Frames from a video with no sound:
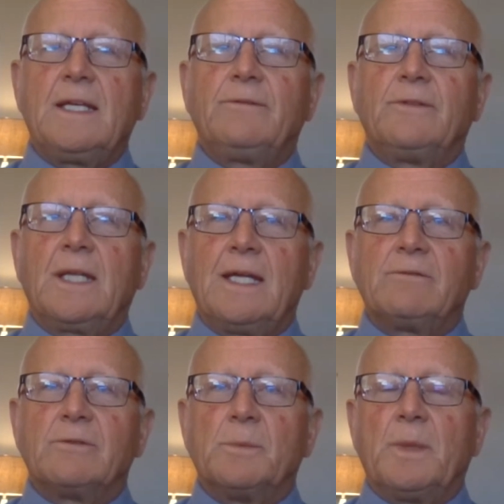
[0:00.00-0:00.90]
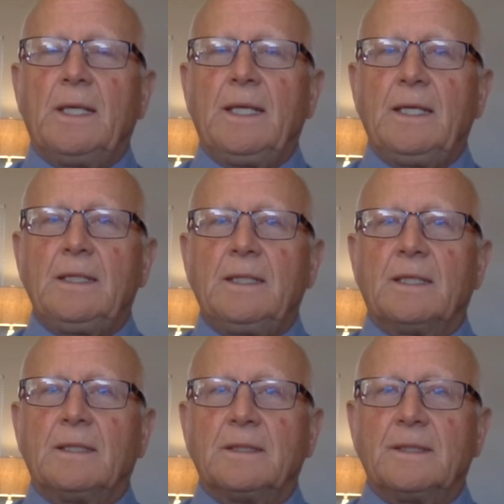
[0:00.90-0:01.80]
even gave them a,
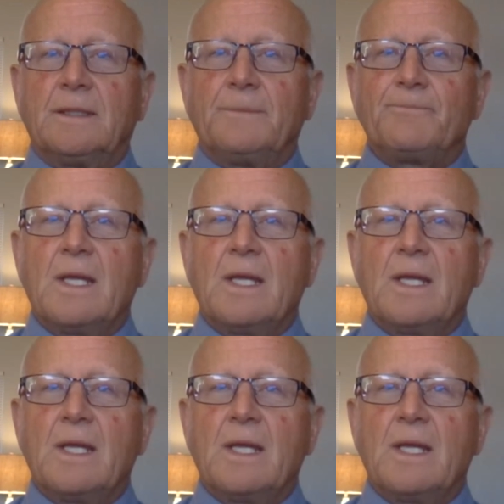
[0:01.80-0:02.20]
um,